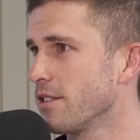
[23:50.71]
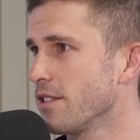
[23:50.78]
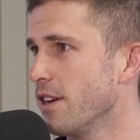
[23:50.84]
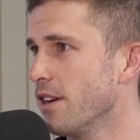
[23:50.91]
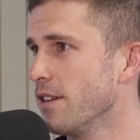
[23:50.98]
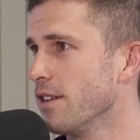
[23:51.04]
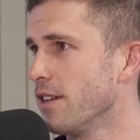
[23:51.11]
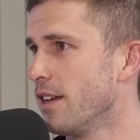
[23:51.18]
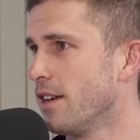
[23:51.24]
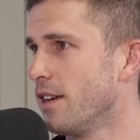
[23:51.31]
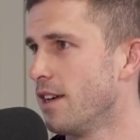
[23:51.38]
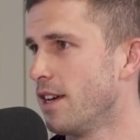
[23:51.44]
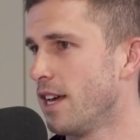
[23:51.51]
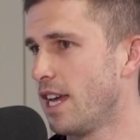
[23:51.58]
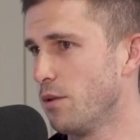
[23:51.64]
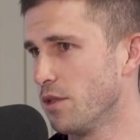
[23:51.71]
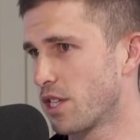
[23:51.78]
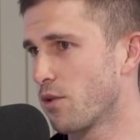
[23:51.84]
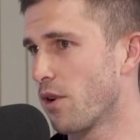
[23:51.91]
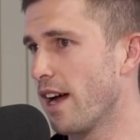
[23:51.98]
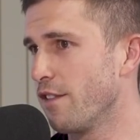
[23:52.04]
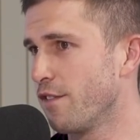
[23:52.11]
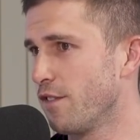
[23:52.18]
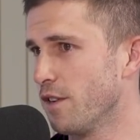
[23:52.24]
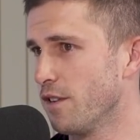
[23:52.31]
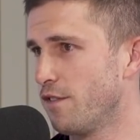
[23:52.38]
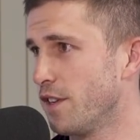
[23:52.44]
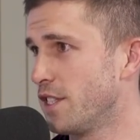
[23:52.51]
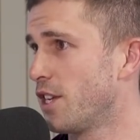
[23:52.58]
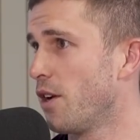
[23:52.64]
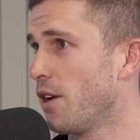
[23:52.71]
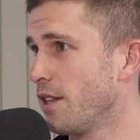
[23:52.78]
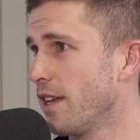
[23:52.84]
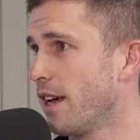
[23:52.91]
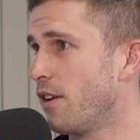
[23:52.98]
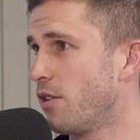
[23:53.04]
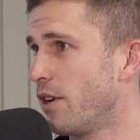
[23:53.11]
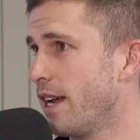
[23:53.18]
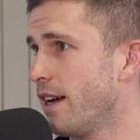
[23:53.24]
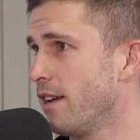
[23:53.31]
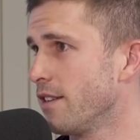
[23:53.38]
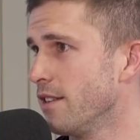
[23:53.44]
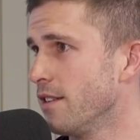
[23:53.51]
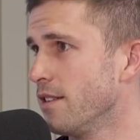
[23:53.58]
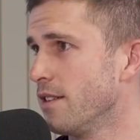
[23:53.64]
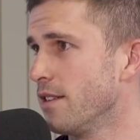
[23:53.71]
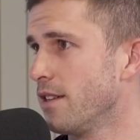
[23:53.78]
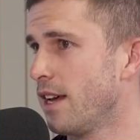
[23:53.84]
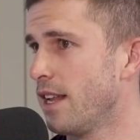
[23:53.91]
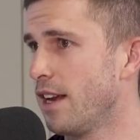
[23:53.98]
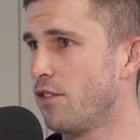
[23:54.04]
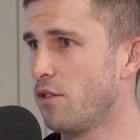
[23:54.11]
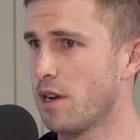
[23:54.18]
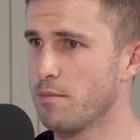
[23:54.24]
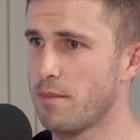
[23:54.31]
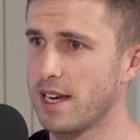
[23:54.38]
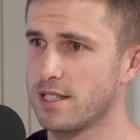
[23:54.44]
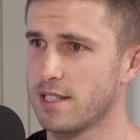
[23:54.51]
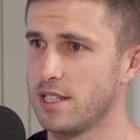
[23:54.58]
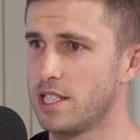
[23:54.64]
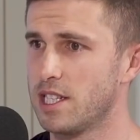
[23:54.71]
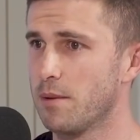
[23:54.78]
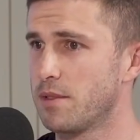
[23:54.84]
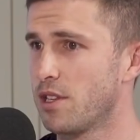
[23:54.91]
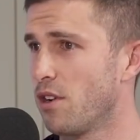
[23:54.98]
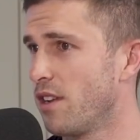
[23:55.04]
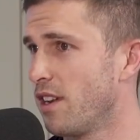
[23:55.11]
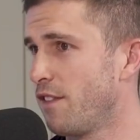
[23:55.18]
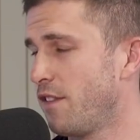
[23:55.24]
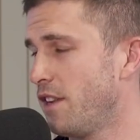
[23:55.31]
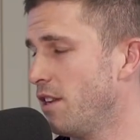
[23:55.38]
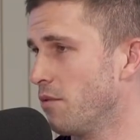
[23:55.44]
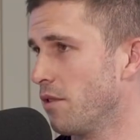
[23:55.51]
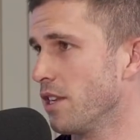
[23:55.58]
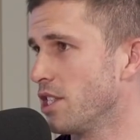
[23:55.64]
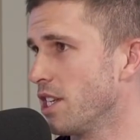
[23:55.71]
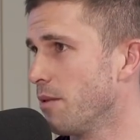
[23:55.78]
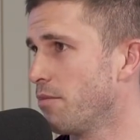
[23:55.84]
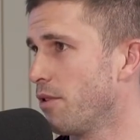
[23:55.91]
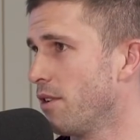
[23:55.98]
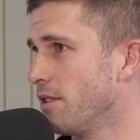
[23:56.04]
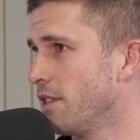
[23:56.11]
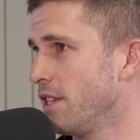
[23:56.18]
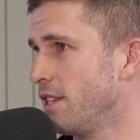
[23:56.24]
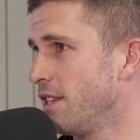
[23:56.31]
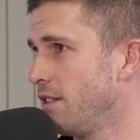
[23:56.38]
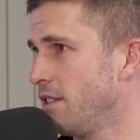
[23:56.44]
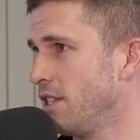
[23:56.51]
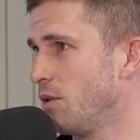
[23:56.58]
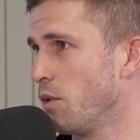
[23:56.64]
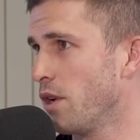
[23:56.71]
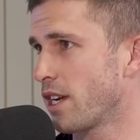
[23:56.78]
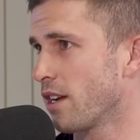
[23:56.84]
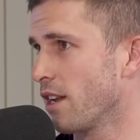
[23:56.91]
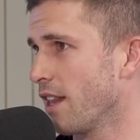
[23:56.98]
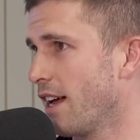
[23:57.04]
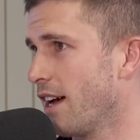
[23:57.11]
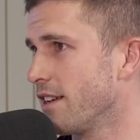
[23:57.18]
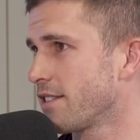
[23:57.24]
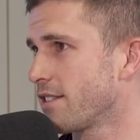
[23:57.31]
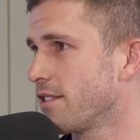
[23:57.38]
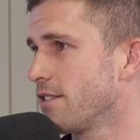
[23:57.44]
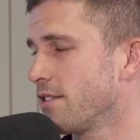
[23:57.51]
So he was great for turning that around, and everyone basically jumped on. And if you didn't want to jump on, then you weren't going to last.